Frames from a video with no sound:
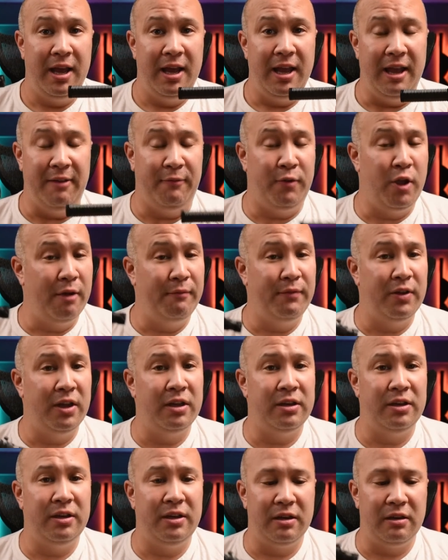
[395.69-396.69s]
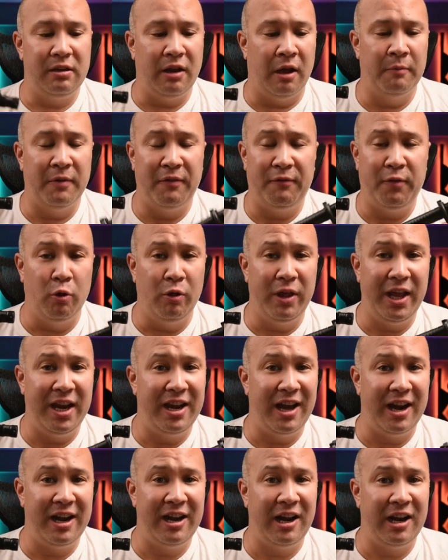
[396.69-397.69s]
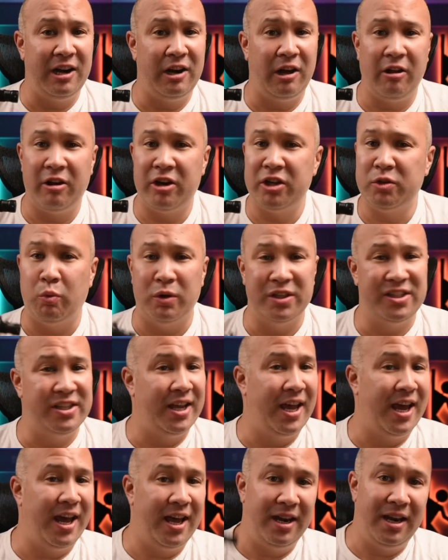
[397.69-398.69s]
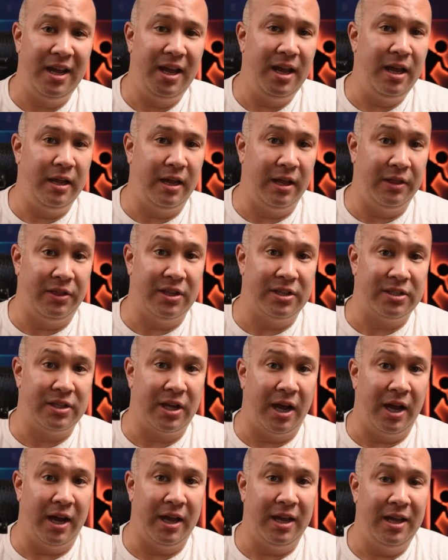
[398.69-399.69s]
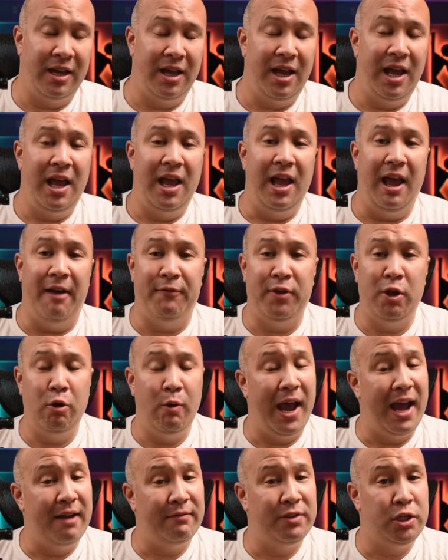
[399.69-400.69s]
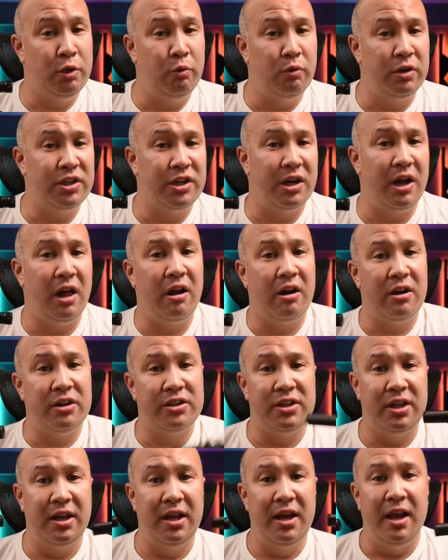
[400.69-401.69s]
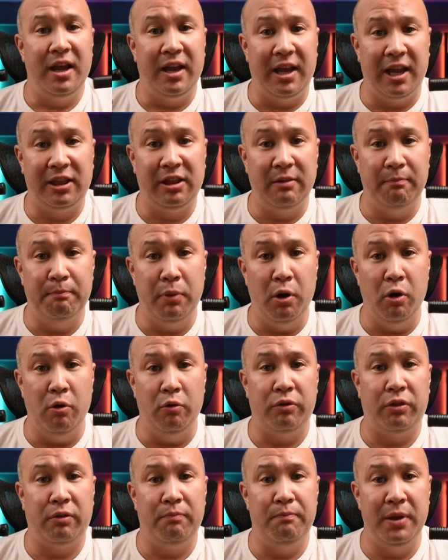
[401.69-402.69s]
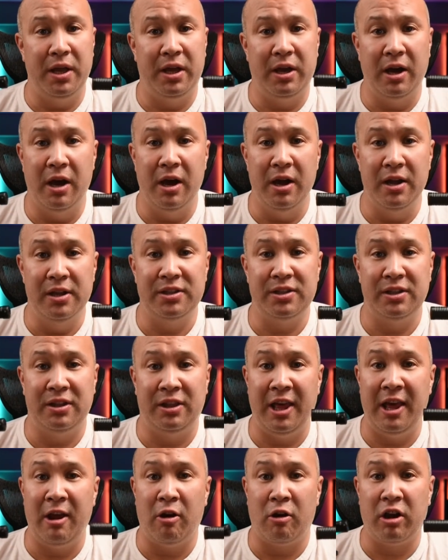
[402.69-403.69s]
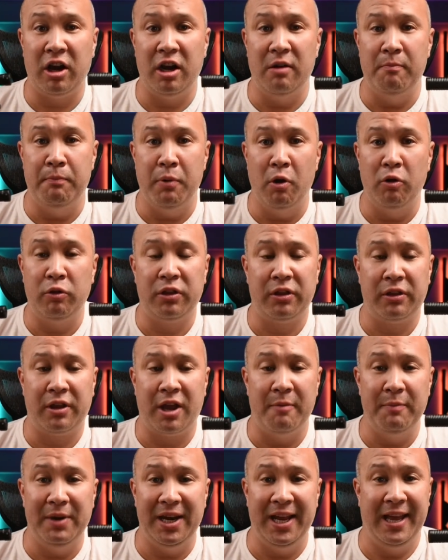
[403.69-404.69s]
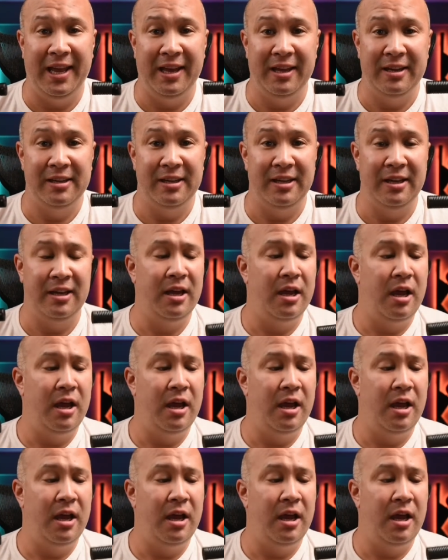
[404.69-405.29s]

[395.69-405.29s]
If you have if you only have $99, once again, get this guy. If you have $200, get them both because they are gonna both come in handy.